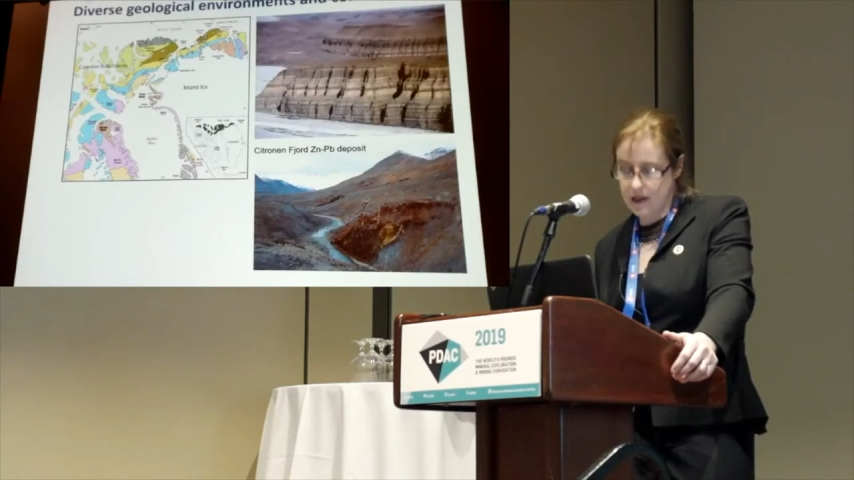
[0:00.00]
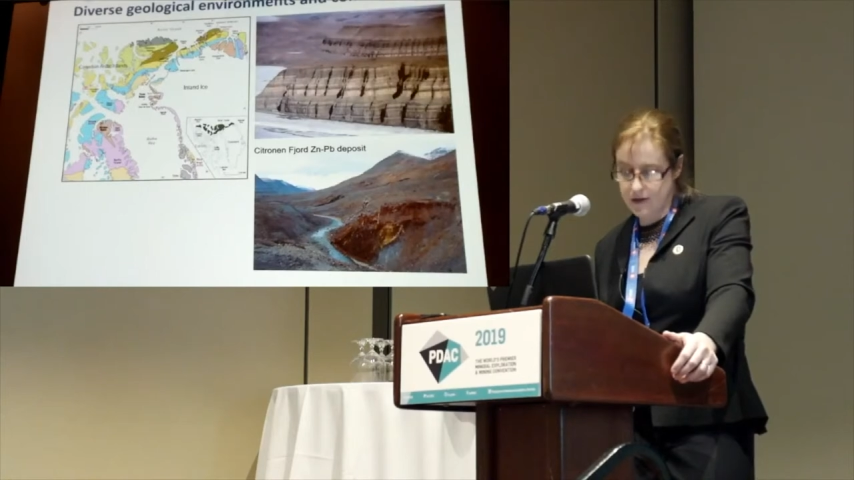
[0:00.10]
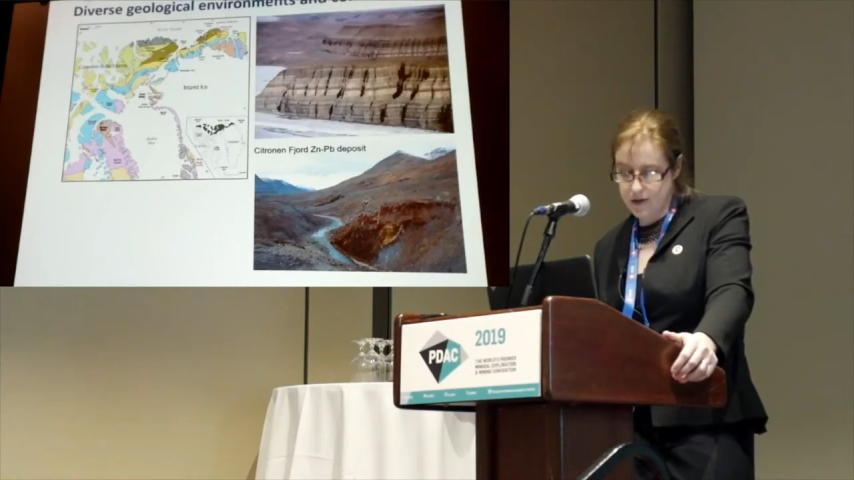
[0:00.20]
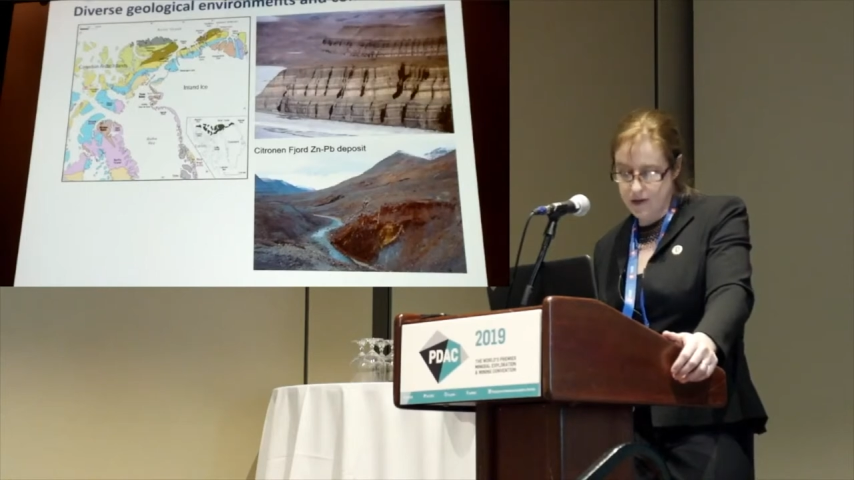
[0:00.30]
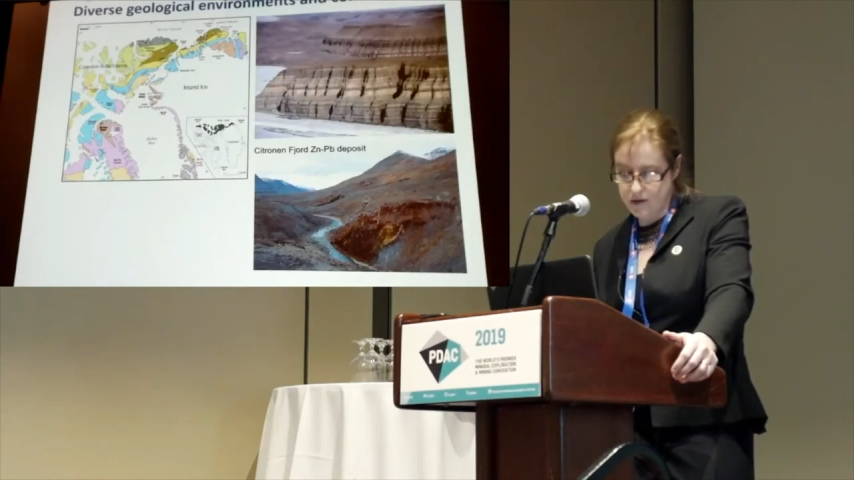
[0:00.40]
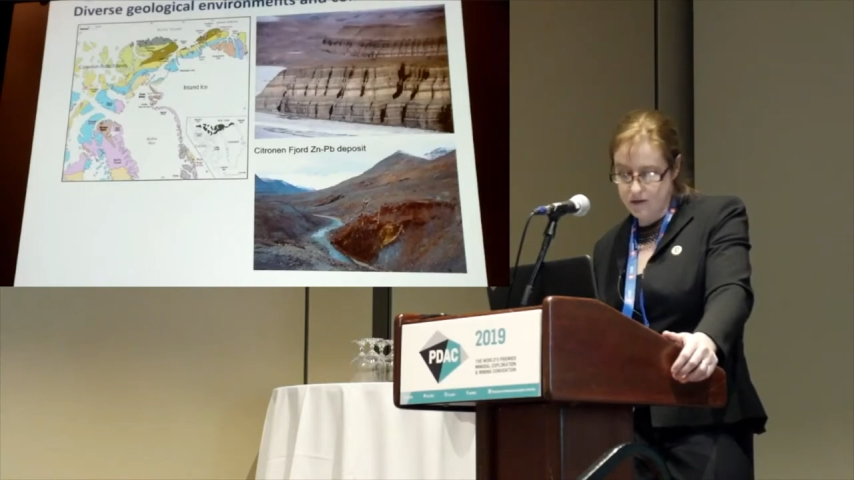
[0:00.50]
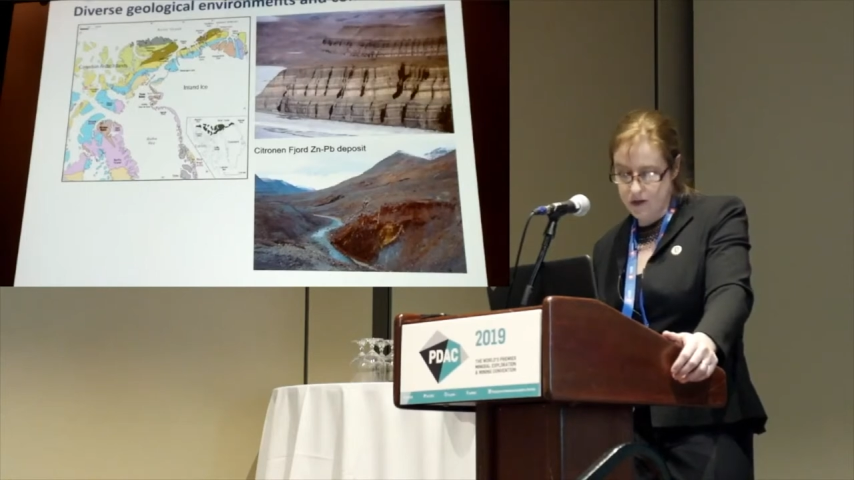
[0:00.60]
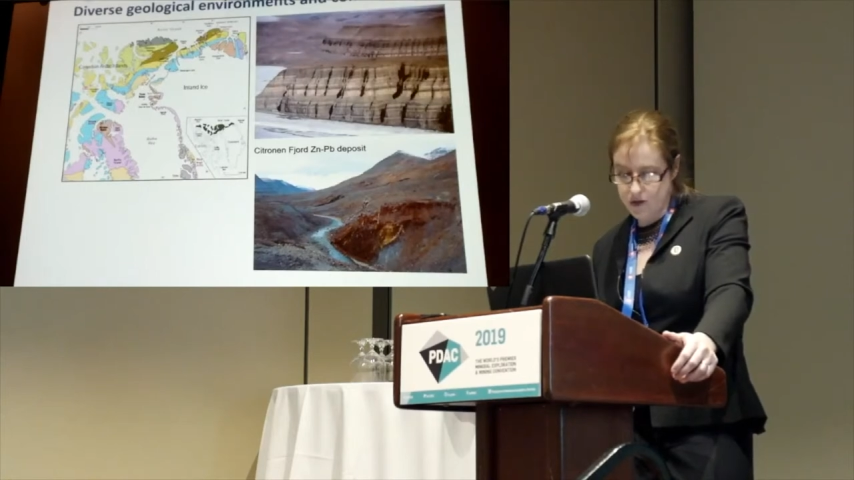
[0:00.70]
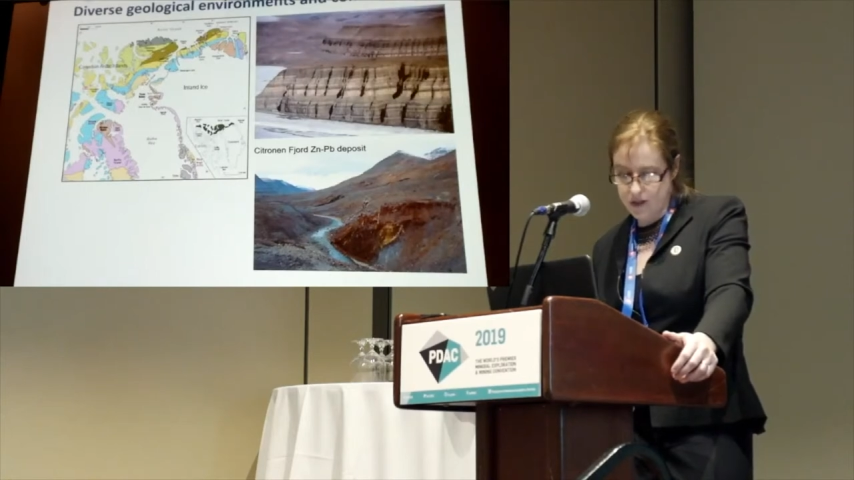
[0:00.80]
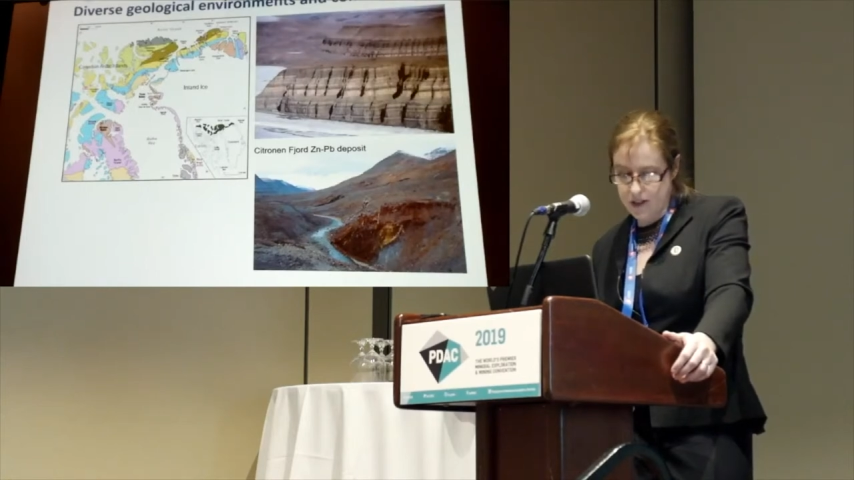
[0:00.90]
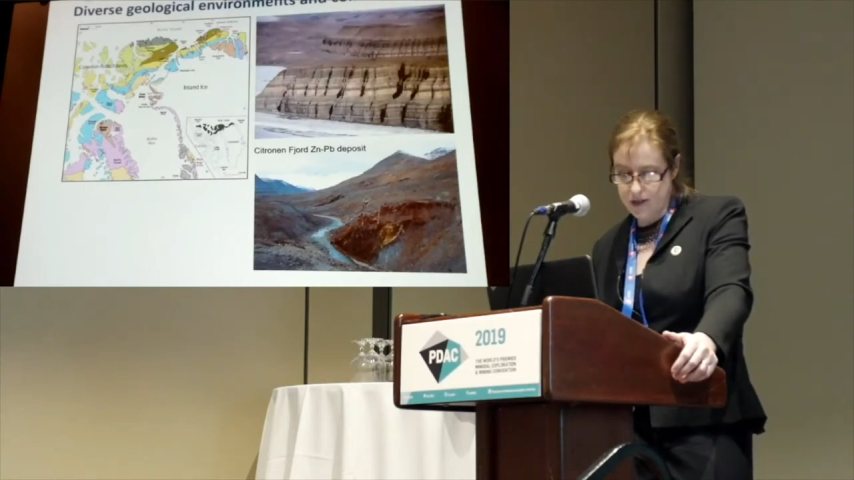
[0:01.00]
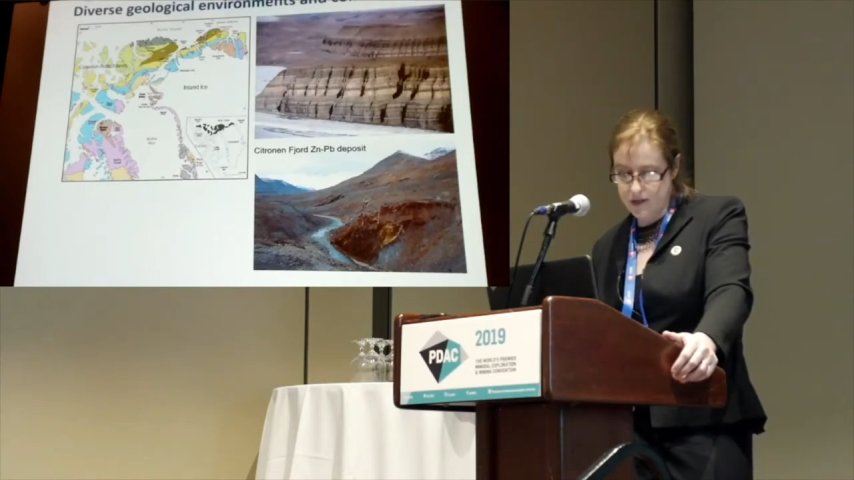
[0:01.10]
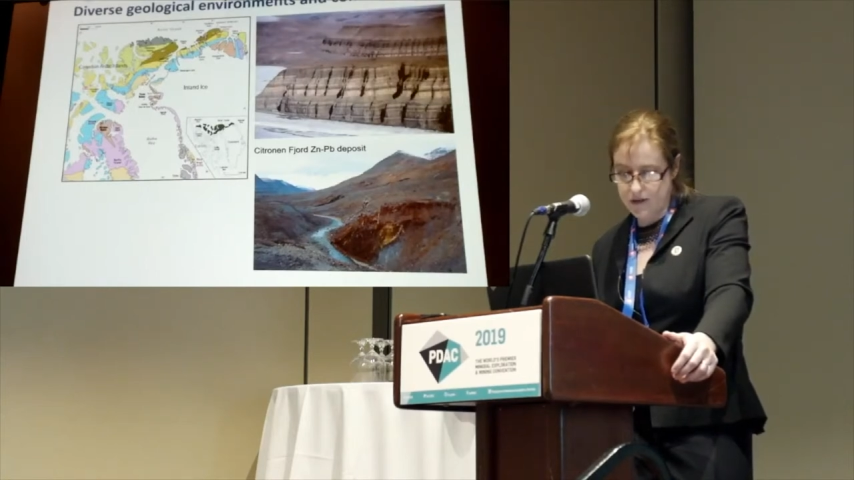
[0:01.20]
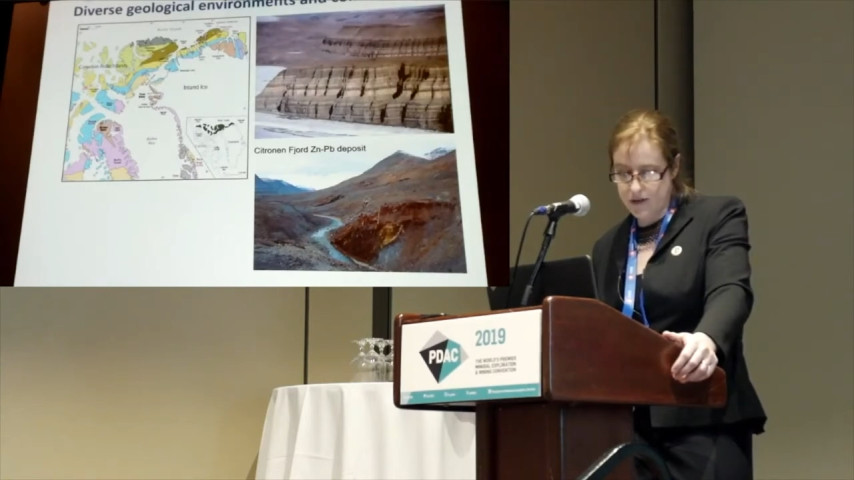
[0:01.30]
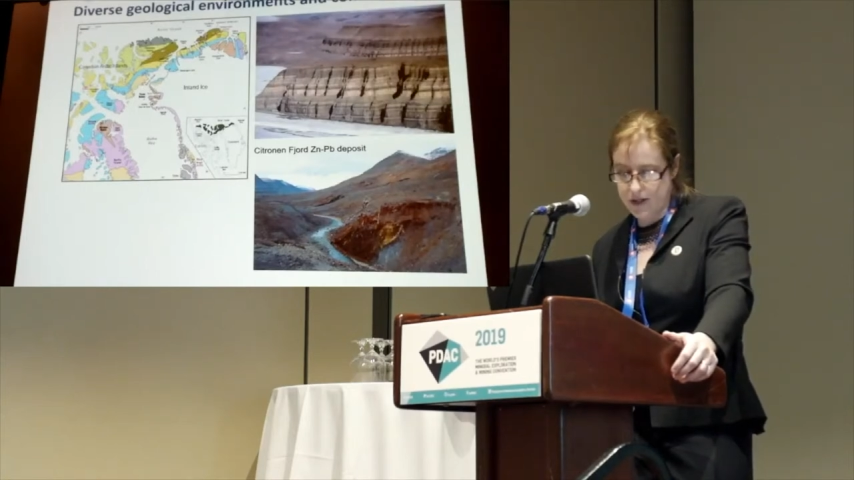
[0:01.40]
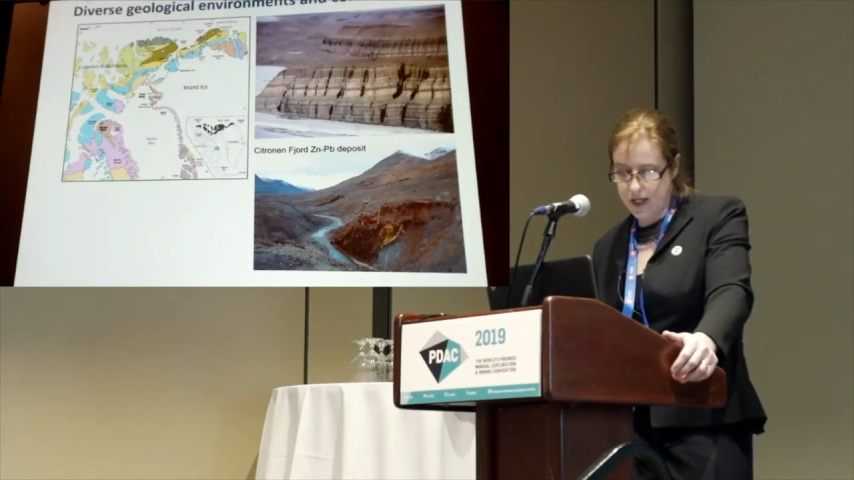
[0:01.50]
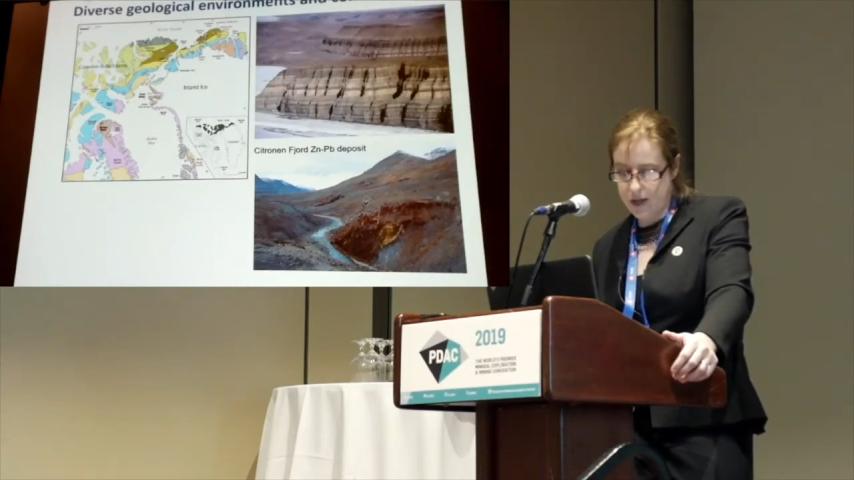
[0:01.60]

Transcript: with the Caledonian orogeny